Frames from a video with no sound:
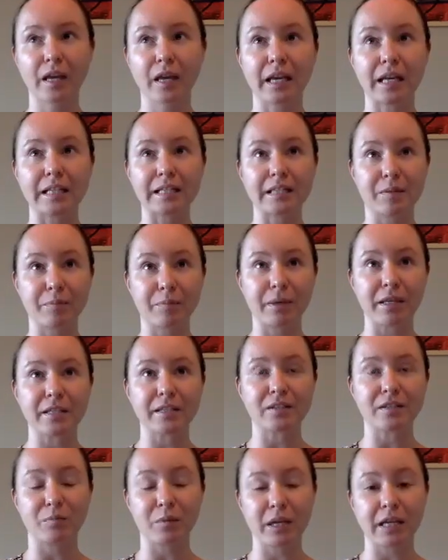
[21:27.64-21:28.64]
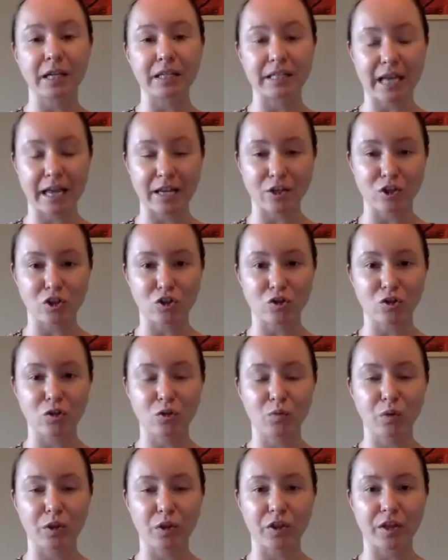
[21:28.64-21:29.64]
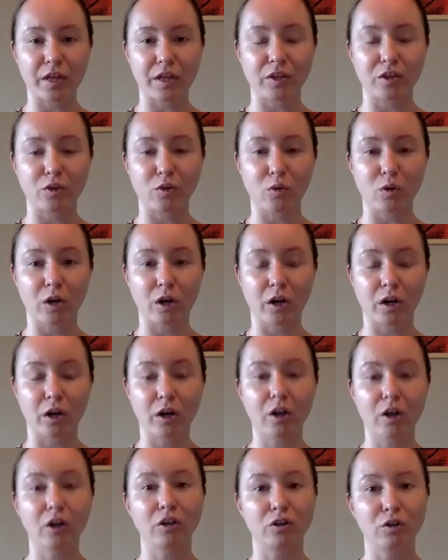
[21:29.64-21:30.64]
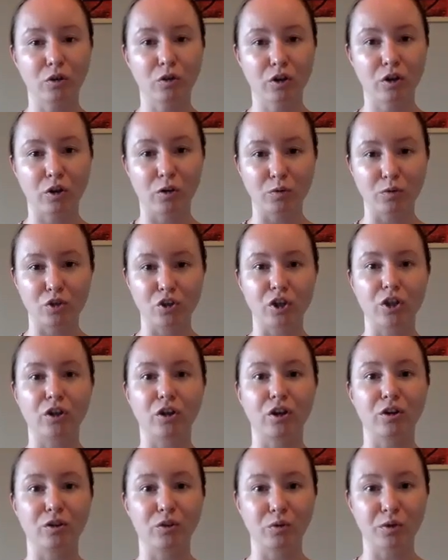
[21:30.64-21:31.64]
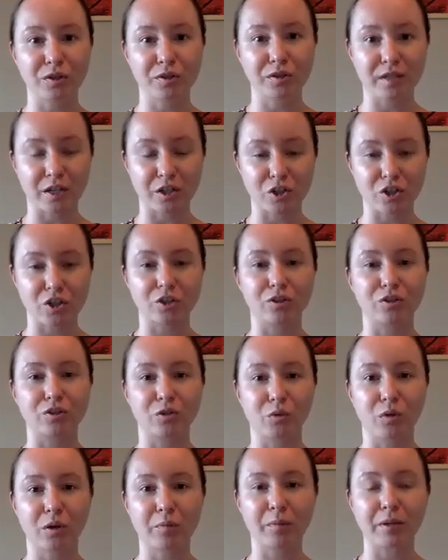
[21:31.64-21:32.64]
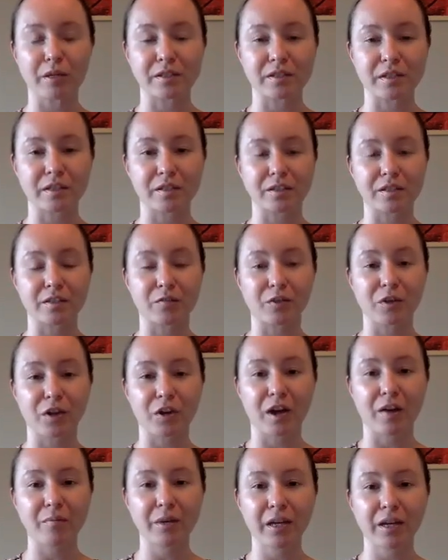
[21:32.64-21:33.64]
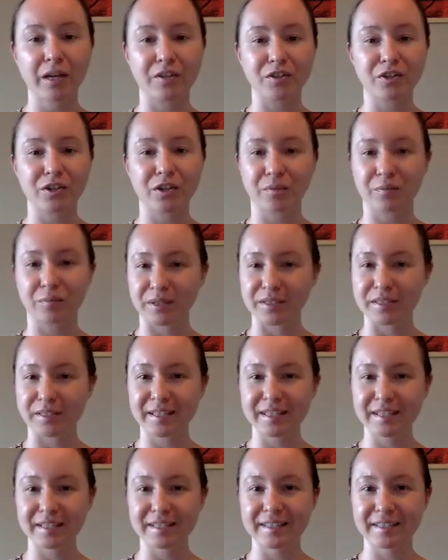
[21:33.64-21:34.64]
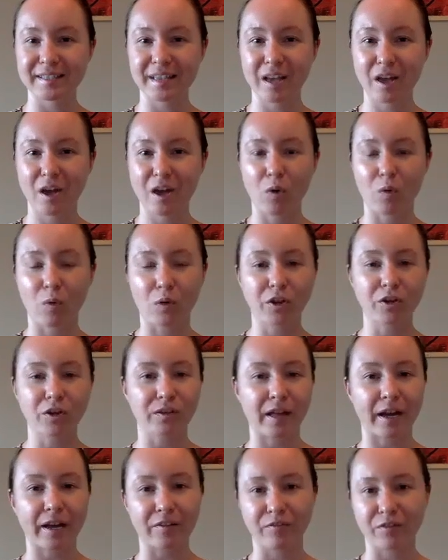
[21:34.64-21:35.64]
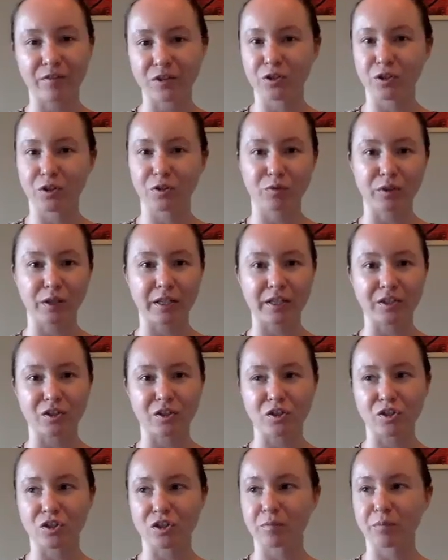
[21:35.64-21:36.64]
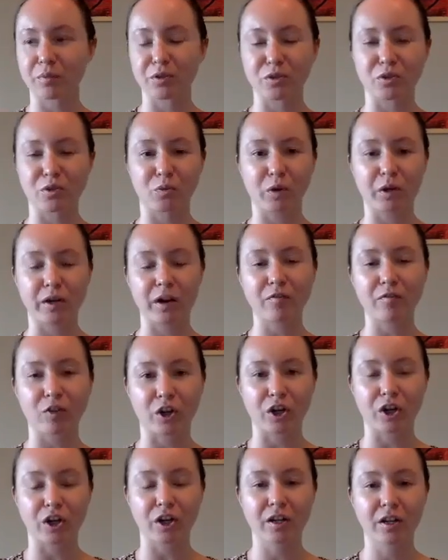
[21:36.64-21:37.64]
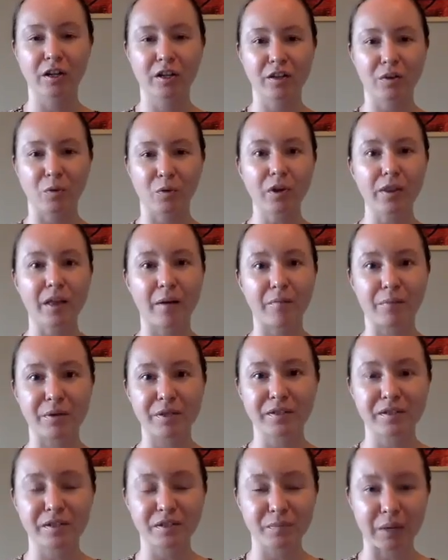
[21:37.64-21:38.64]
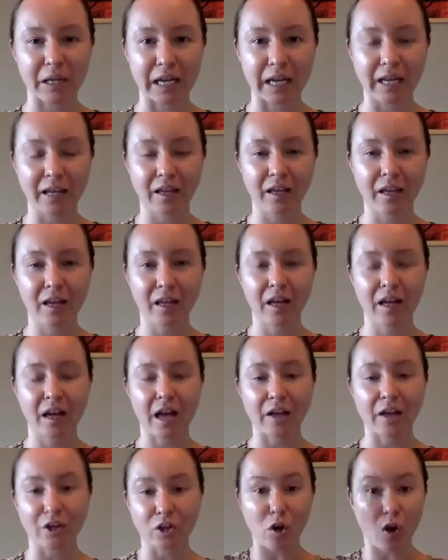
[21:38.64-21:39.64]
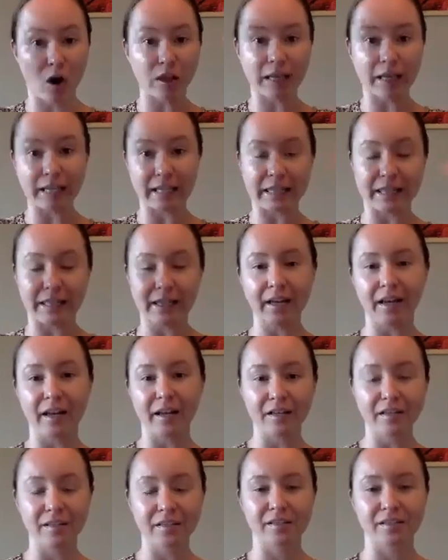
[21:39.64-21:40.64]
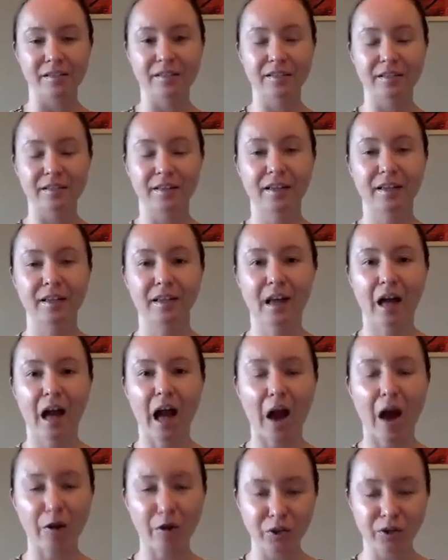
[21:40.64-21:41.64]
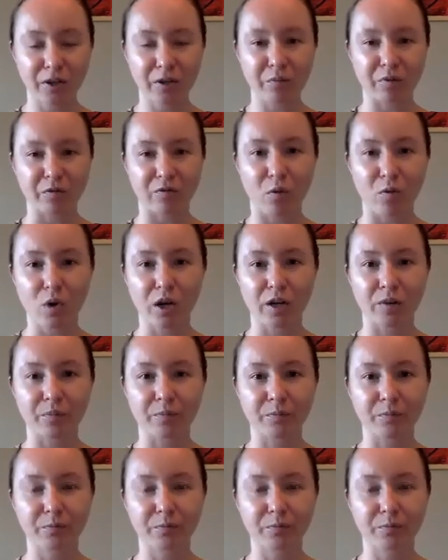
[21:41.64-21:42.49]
it's the piece of being intentional within your coaching, your sessions, your business. If you're coming into your business or your life, into your relationship, into whatever, or that business meeting, and you're all like this, how are you going to perform?